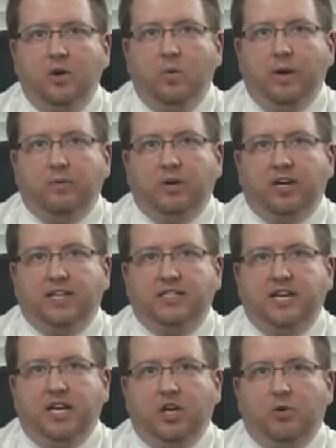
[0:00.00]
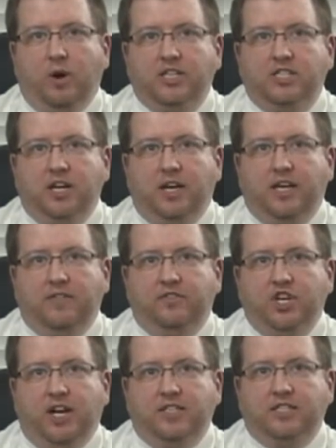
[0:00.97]
We will continue our study of
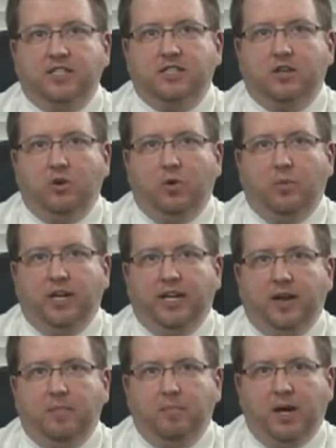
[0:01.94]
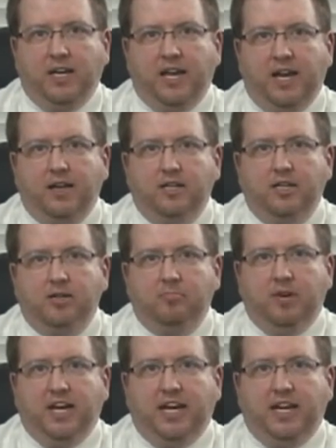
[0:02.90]
Genesis, the Lord willing, on Monday,
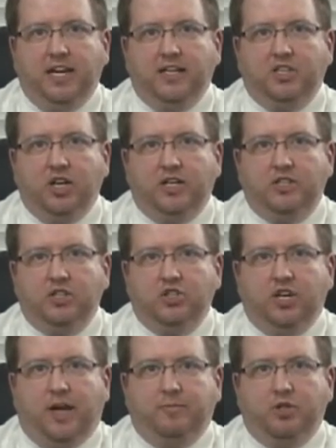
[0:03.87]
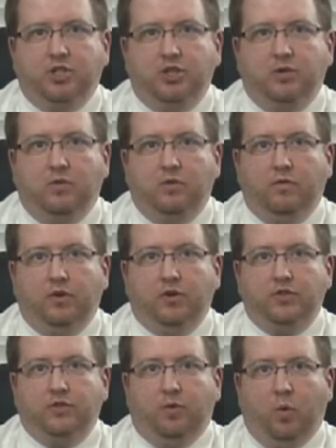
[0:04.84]
beginning at Genesis chapter two,
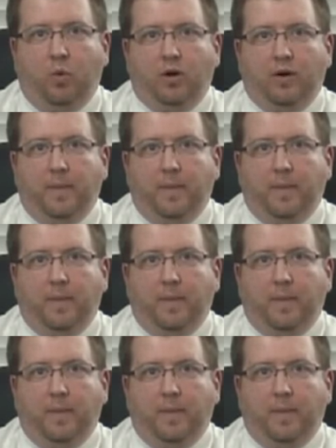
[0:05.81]
verse four.